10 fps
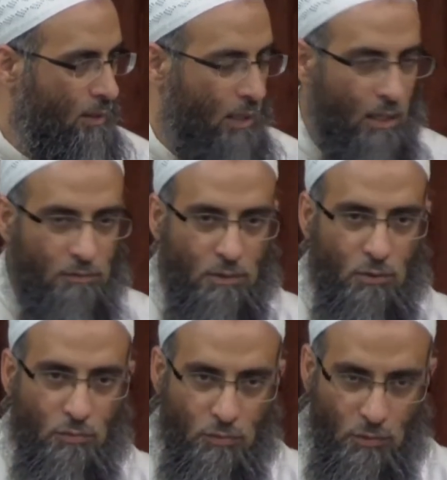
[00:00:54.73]
After
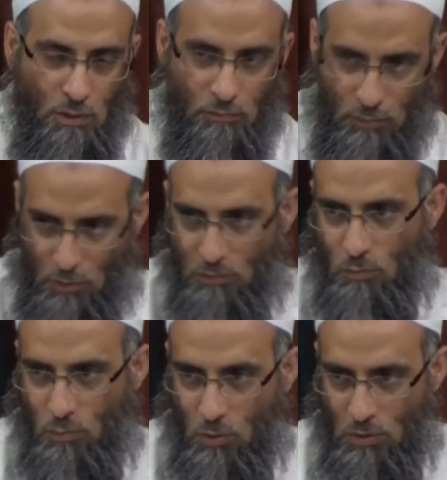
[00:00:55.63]
you have, since
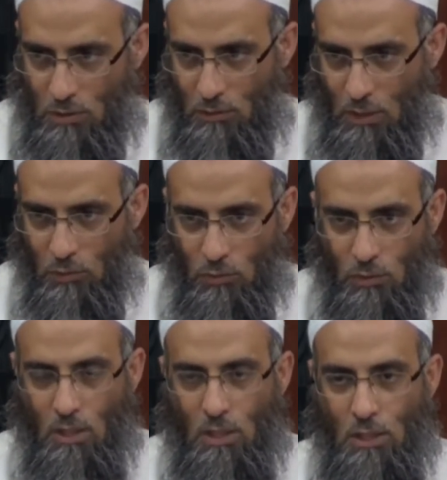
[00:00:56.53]
of course now
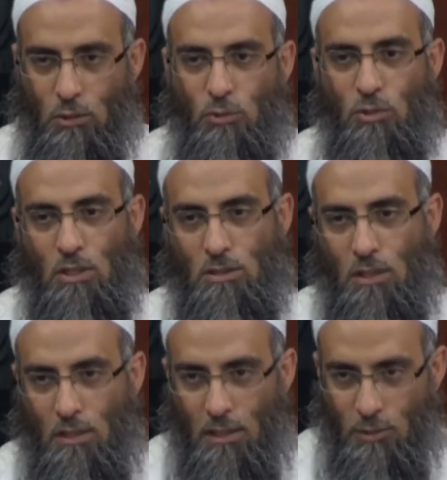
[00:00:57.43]
you trust
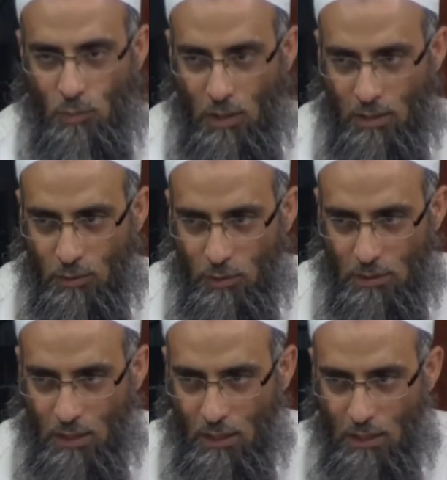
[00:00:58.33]
Allah subhanahu wa
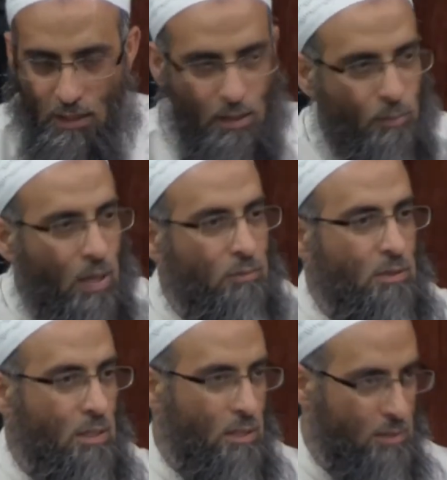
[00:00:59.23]
ta'ala in the boundaries
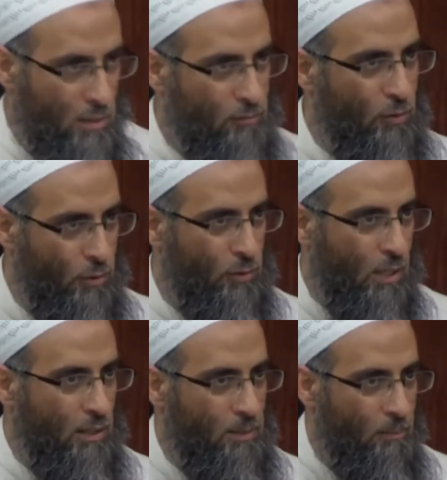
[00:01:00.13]
that He set for you,
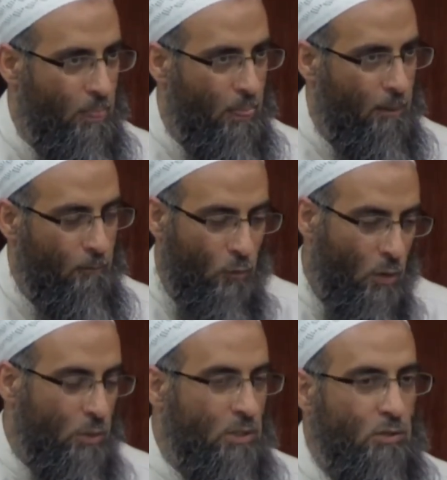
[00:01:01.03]
right? Why
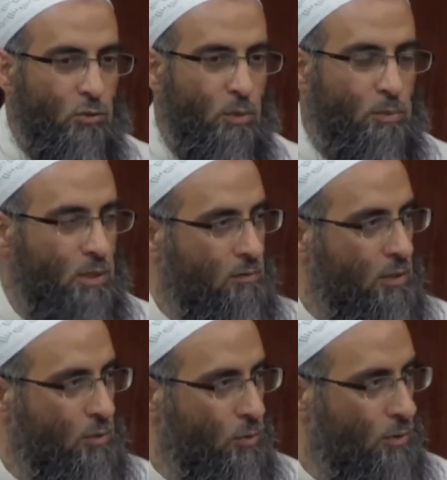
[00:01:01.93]
would you need to observe
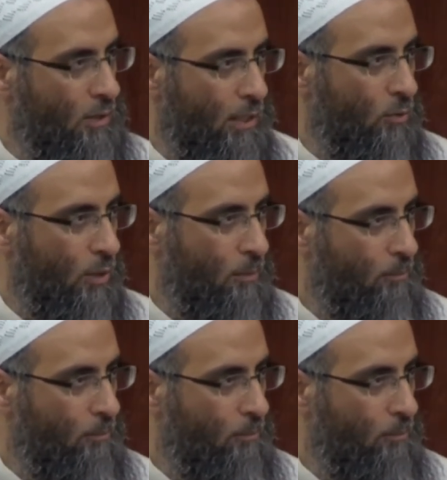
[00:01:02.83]
these rules anyway?